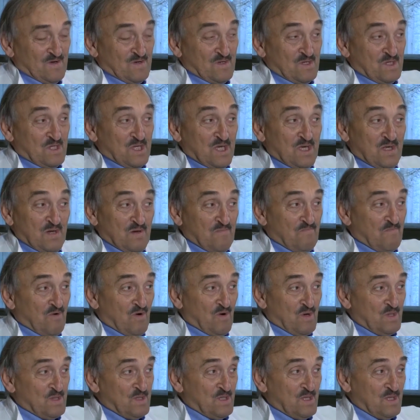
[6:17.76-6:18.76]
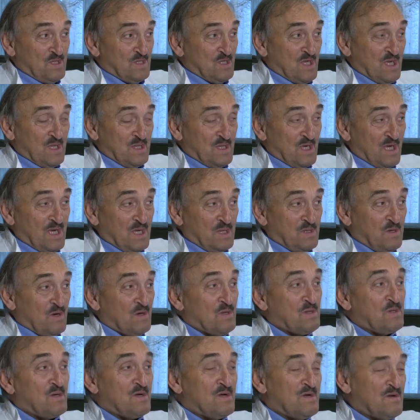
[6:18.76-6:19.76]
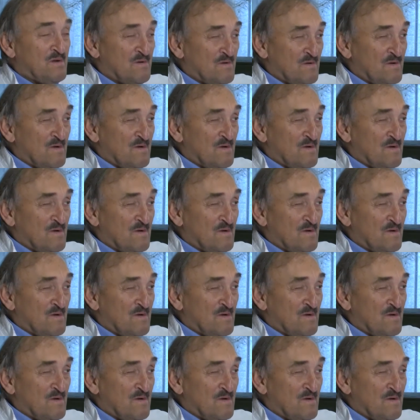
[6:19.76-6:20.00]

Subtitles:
she reported, said, "Hey doctor,